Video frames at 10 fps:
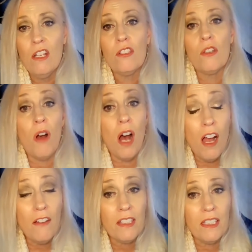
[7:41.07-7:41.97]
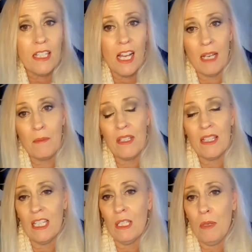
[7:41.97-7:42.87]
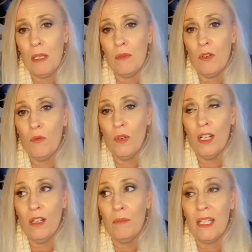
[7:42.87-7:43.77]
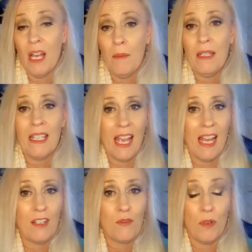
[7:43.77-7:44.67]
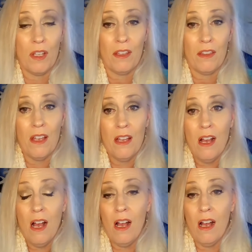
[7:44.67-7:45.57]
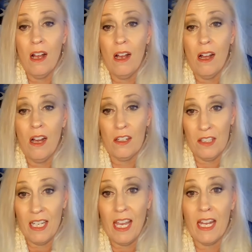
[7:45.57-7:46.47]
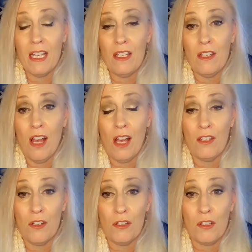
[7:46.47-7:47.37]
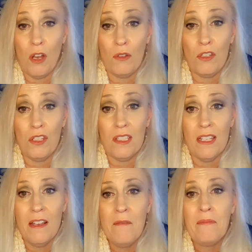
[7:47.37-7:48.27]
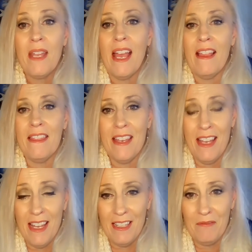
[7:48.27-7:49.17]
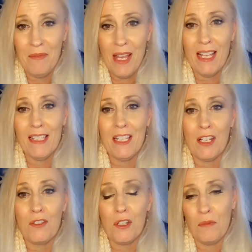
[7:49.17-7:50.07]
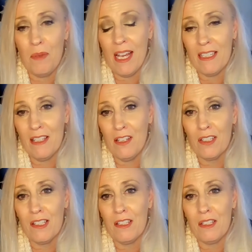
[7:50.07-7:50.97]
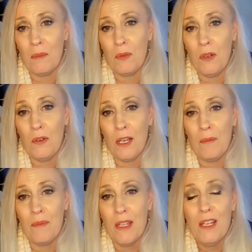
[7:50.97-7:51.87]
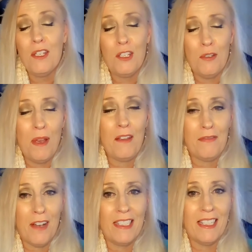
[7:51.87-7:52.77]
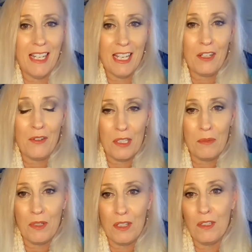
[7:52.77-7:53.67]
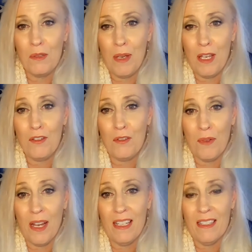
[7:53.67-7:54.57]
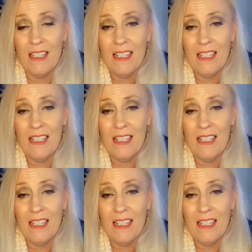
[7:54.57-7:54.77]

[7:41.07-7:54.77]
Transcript: So oftentimes these people will become engaged with our CKD nurse coaches. And then as they're turned back to their existing program, you may find an increased participation rate.